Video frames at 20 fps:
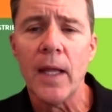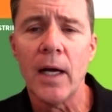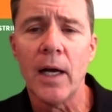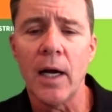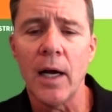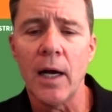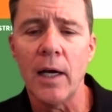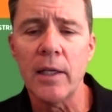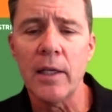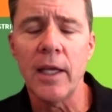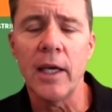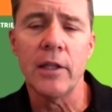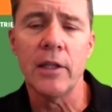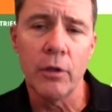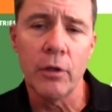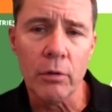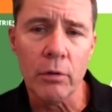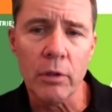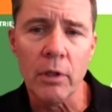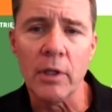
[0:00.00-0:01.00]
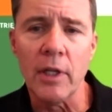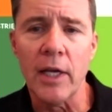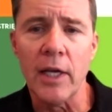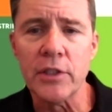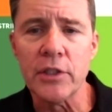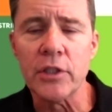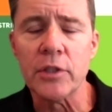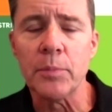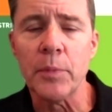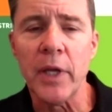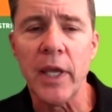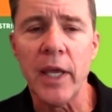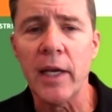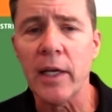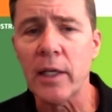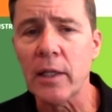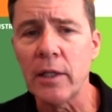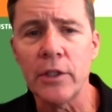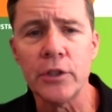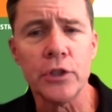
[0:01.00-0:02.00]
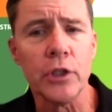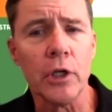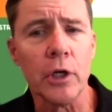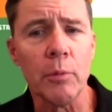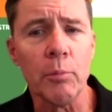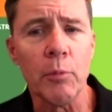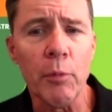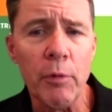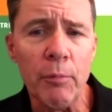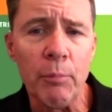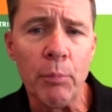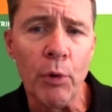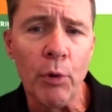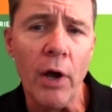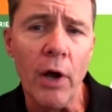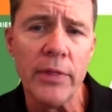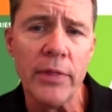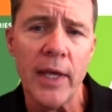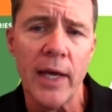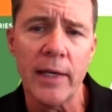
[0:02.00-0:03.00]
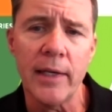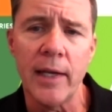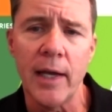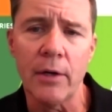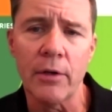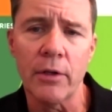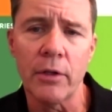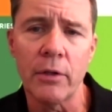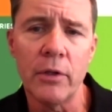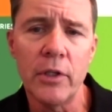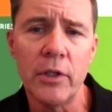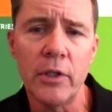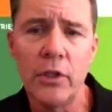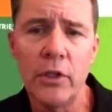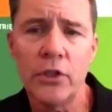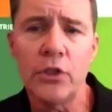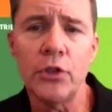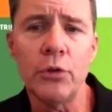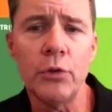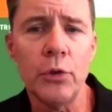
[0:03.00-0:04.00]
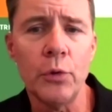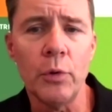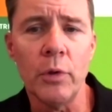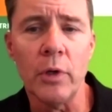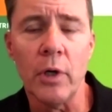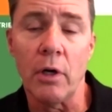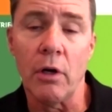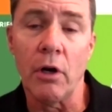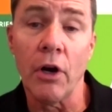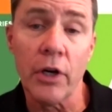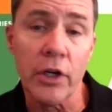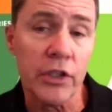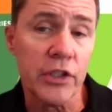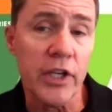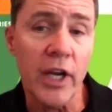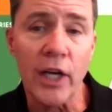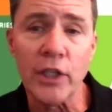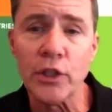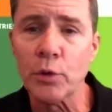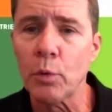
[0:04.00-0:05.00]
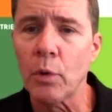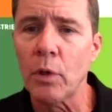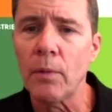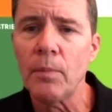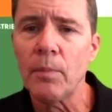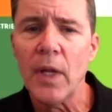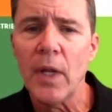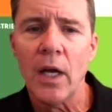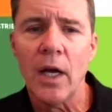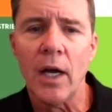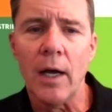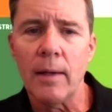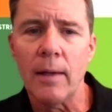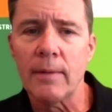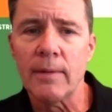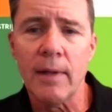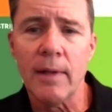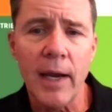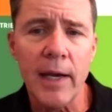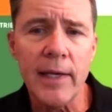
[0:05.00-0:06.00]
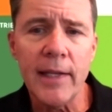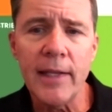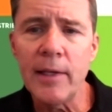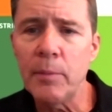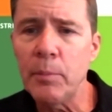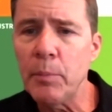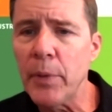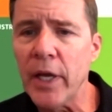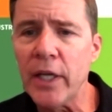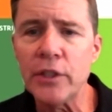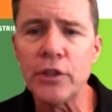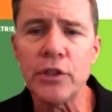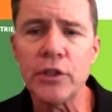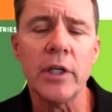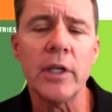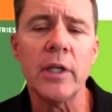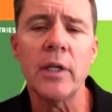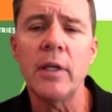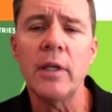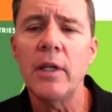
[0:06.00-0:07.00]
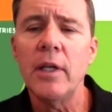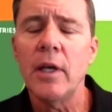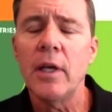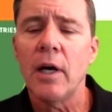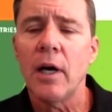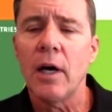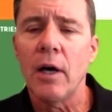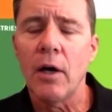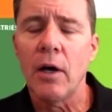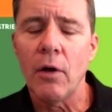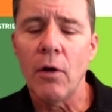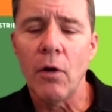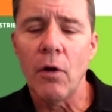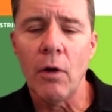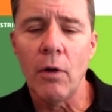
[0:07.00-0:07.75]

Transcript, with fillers: Uh, again, you know, the licensed mechanical engineer, but we've broadened that now to, to do architectural, uh, lighting and benching, nice. Uh,